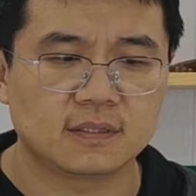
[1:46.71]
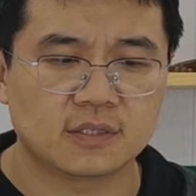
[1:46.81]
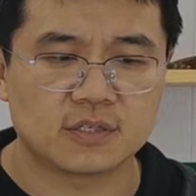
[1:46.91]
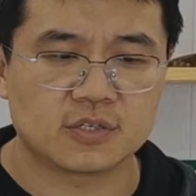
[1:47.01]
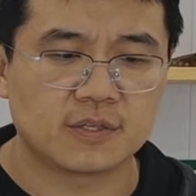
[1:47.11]

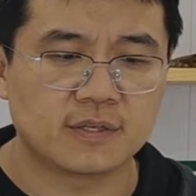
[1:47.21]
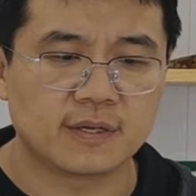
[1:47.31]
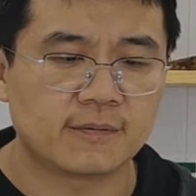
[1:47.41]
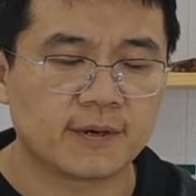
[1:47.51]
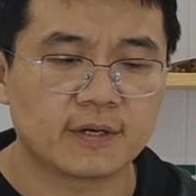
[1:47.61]
the
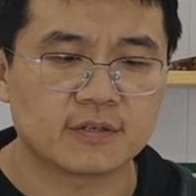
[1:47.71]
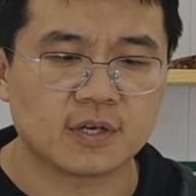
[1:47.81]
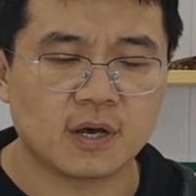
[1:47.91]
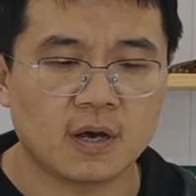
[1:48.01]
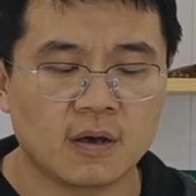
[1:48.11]
steroid
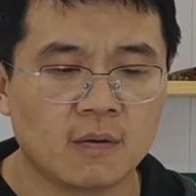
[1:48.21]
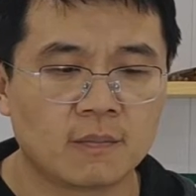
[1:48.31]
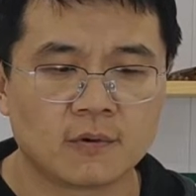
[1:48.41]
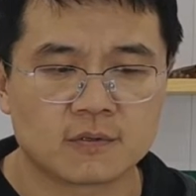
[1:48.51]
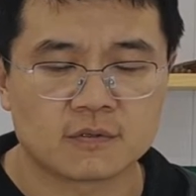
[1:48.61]

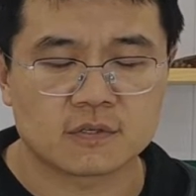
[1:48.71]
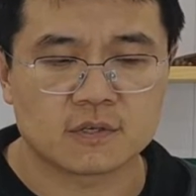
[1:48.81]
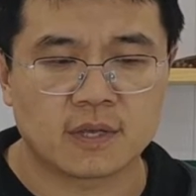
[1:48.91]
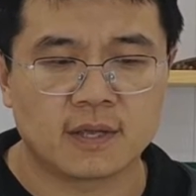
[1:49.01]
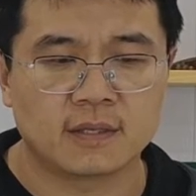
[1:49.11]
hormones
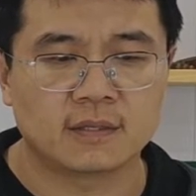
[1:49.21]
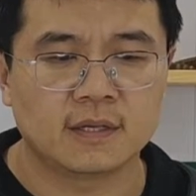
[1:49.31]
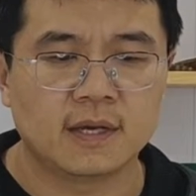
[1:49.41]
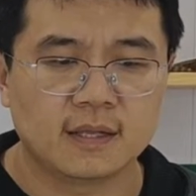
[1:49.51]
and